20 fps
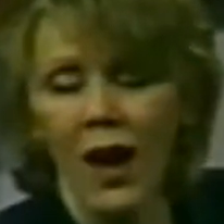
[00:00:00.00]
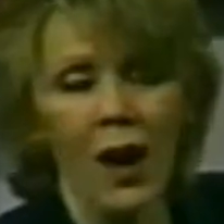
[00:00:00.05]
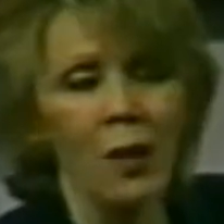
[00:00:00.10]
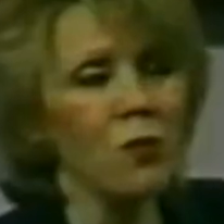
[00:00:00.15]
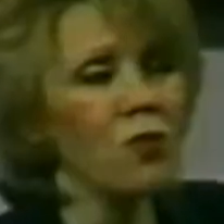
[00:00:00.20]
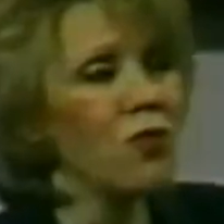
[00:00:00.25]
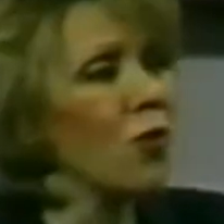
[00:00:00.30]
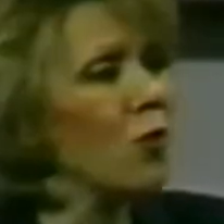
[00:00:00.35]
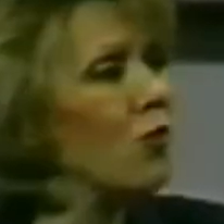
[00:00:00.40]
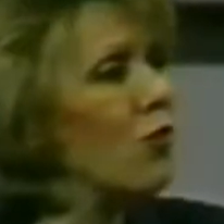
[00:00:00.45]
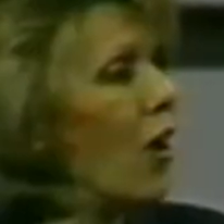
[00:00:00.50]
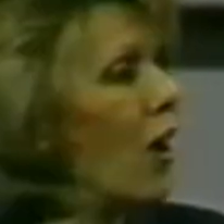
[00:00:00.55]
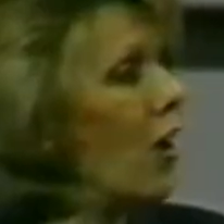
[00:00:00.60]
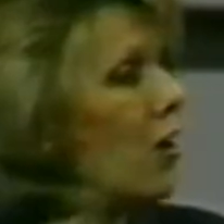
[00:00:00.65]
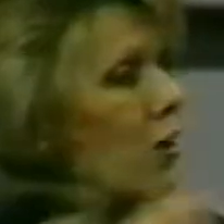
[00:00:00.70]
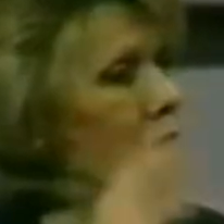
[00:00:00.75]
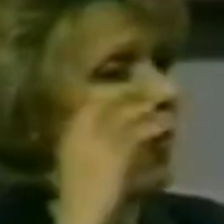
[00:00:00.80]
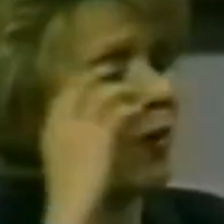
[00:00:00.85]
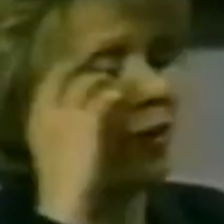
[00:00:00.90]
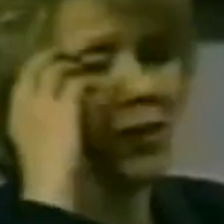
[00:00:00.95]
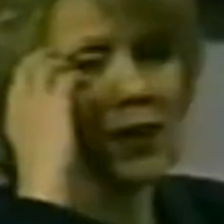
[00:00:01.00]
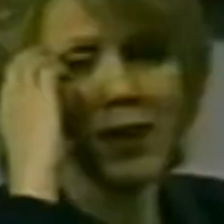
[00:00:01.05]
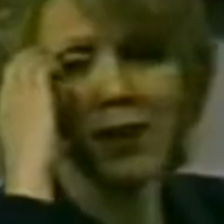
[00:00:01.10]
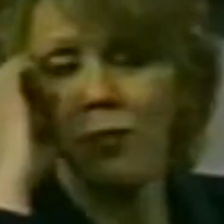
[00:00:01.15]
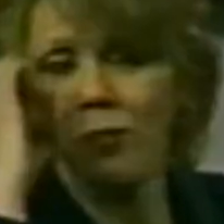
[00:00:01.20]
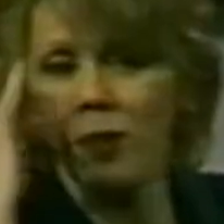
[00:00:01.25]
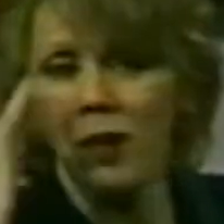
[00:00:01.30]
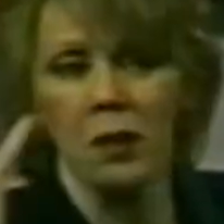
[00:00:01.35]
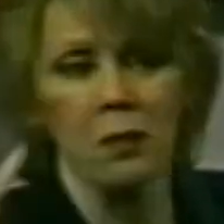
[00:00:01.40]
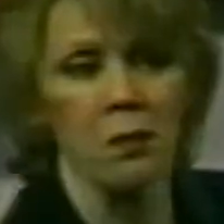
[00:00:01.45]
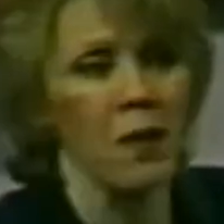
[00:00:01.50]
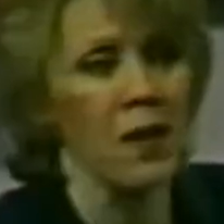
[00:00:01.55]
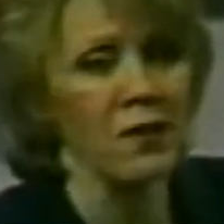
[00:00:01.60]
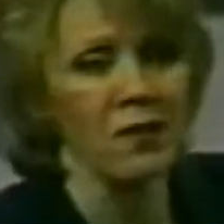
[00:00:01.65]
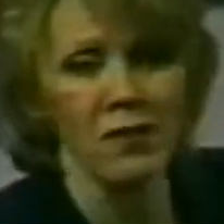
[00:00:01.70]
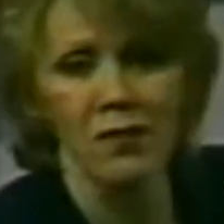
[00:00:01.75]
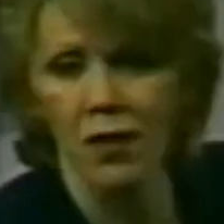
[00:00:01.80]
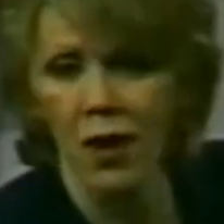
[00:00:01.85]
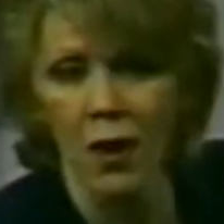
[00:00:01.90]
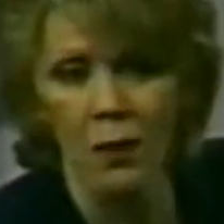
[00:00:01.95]
I'm so tired of our kids being
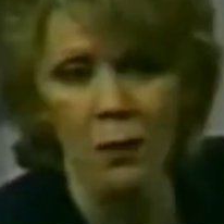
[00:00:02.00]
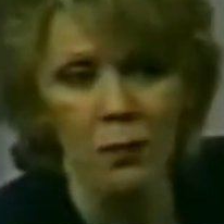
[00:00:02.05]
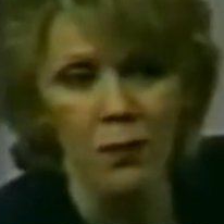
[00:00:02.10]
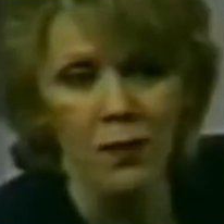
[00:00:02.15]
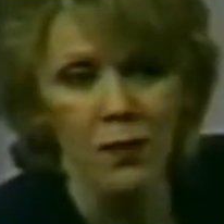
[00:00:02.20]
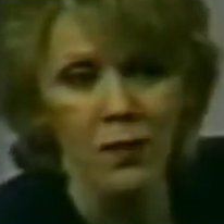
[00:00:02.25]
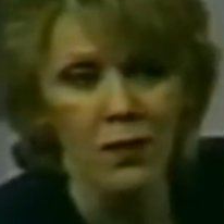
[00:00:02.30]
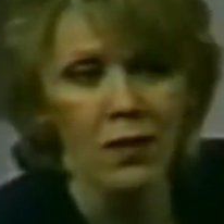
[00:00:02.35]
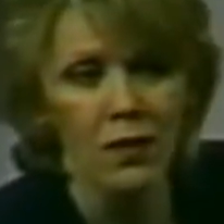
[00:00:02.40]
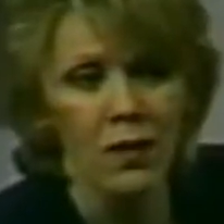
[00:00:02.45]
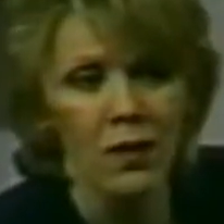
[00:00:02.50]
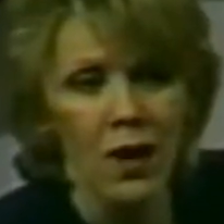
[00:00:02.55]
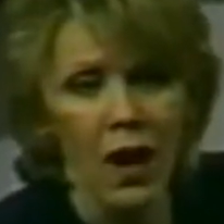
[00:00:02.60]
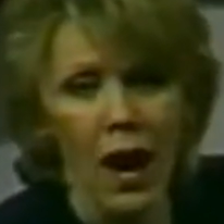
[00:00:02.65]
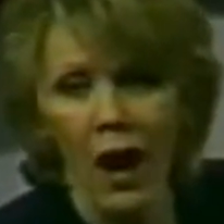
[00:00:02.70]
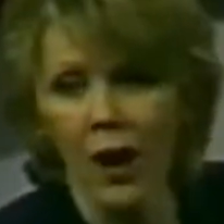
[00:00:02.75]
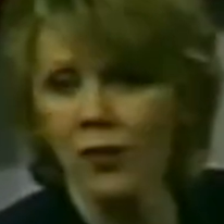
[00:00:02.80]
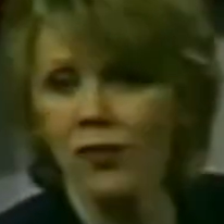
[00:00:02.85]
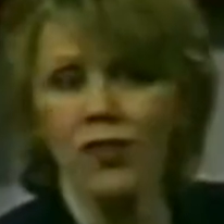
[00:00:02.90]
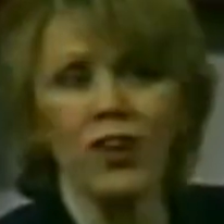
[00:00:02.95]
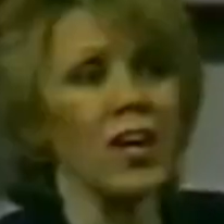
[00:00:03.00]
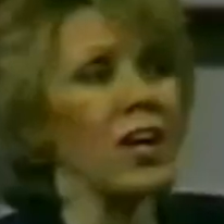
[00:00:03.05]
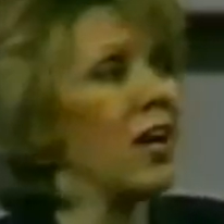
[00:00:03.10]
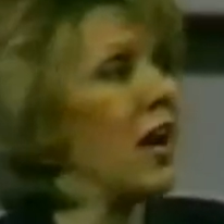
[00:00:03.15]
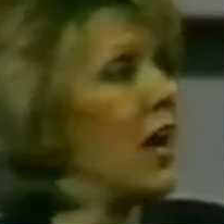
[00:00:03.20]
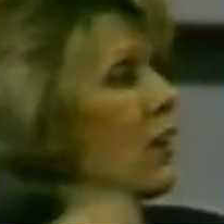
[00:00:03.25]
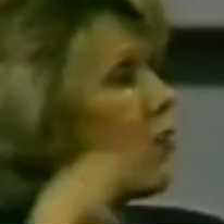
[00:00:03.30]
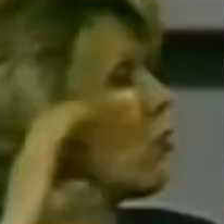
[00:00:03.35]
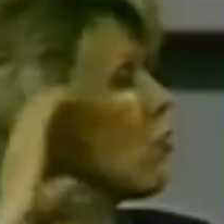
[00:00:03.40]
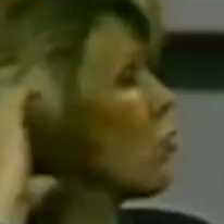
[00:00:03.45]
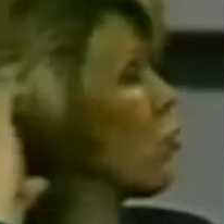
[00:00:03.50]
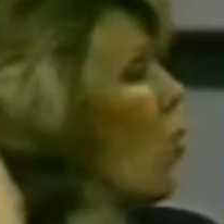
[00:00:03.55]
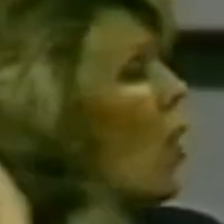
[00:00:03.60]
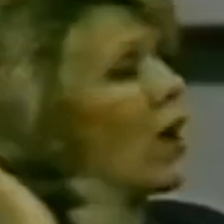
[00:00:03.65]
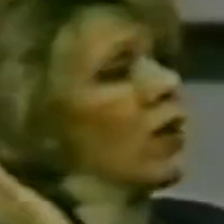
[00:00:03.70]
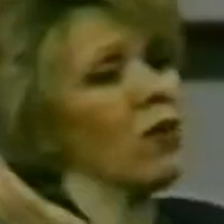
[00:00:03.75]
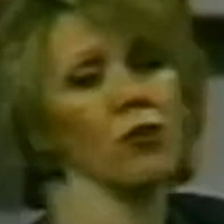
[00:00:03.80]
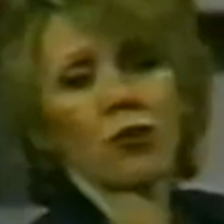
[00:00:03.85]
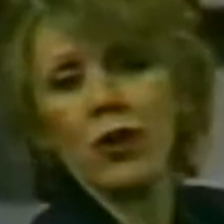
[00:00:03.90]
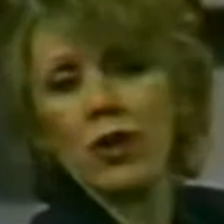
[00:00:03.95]
messed up, our teenagers
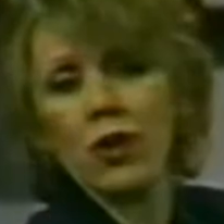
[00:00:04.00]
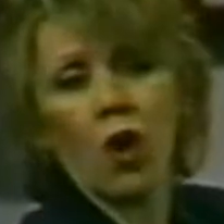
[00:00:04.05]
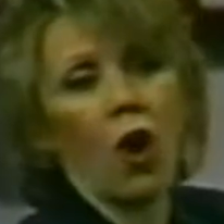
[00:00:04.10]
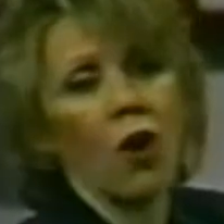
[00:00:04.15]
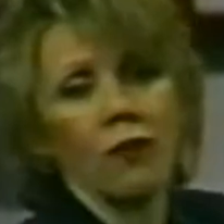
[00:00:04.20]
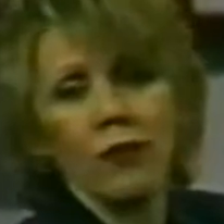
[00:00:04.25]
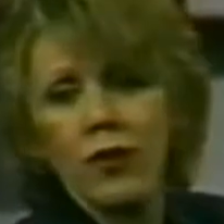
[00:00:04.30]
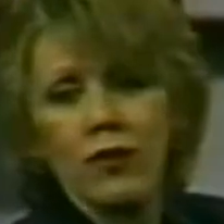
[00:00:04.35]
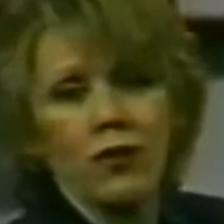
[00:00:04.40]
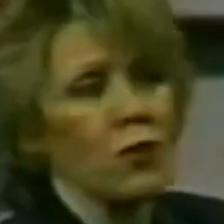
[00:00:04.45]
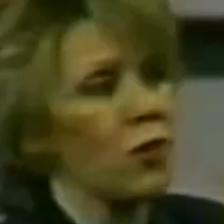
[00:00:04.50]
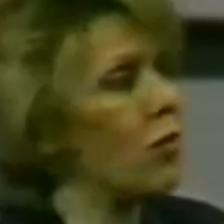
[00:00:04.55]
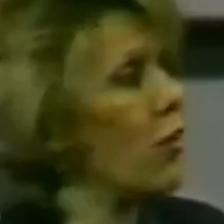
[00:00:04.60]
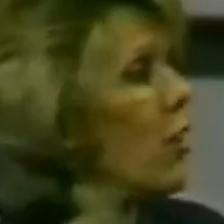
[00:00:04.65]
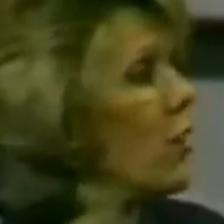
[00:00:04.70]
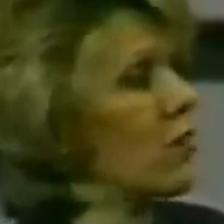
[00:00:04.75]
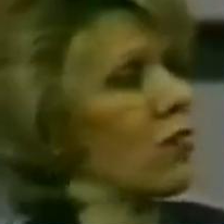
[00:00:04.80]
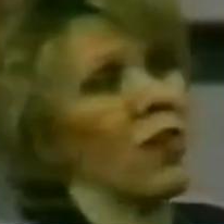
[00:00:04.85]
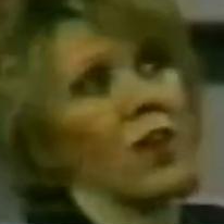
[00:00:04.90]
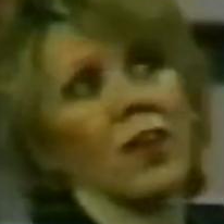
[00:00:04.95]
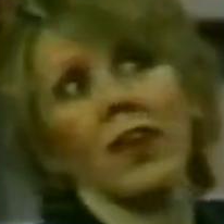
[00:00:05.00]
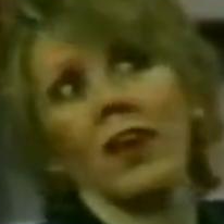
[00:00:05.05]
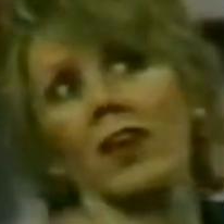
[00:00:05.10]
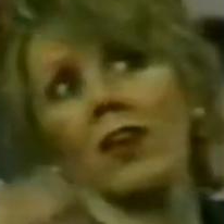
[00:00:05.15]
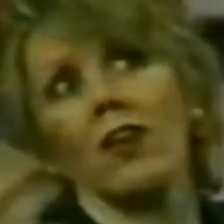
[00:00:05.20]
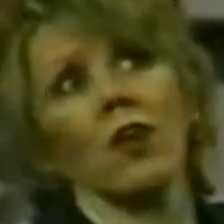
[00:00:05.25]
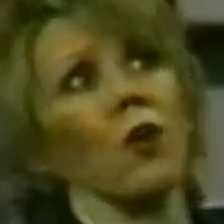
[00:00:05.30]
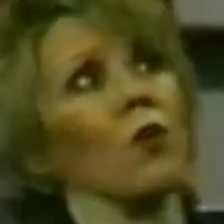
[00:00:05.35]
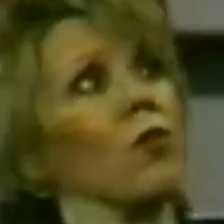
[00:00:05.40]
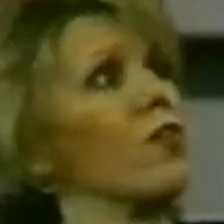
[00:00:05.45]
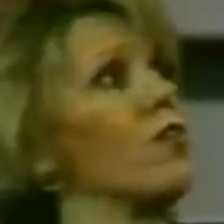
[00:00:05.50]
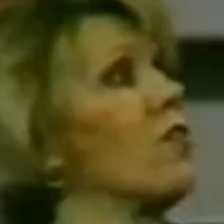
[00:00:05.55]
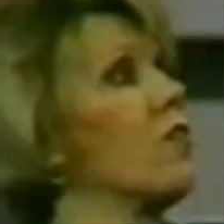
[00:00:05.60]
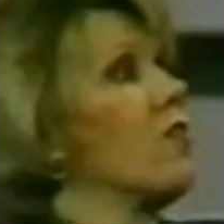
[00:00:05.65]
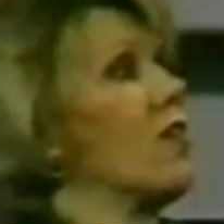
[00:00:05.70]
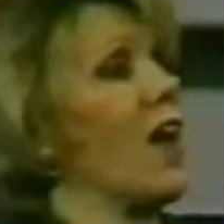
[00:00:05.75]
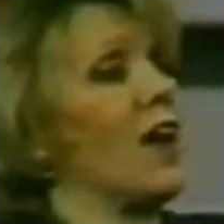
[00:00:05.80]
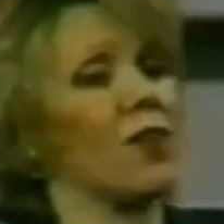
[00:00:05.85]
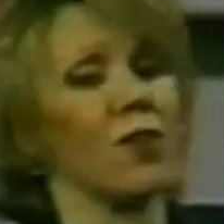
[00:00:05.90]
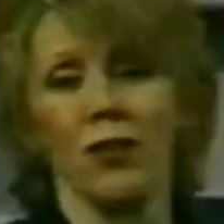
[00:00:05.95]
wandering off into things thinking, you know, this is
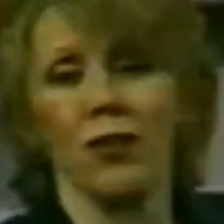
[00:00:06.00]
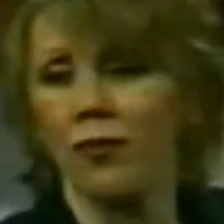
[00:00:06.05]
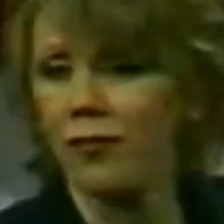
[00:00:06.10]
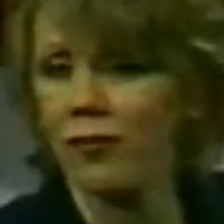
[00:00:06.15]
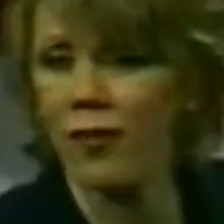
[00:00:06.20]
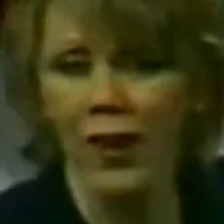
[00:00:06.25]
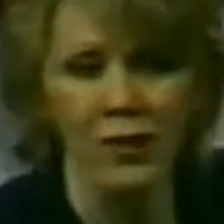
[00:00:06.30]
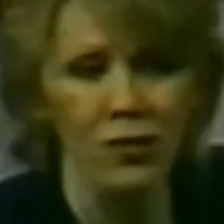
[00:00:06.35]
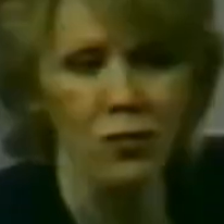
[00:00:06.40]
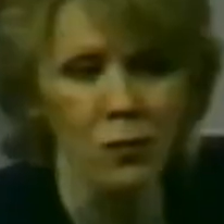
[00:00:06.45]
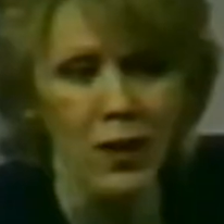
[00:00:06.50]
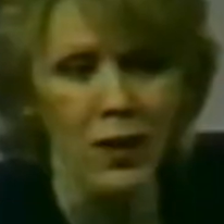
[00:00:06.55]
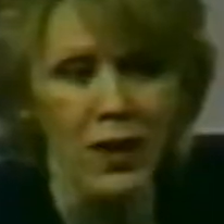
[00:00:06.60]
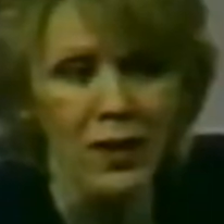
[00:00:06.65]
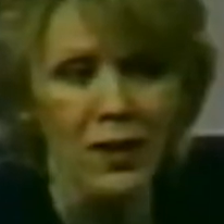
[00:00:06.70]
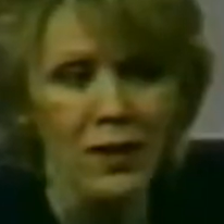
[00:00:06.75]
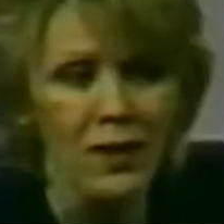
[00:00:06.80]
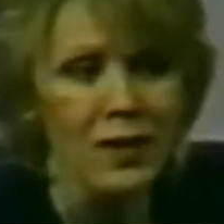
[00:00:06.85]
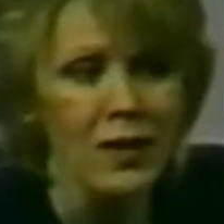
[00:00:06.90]
not going to affect me,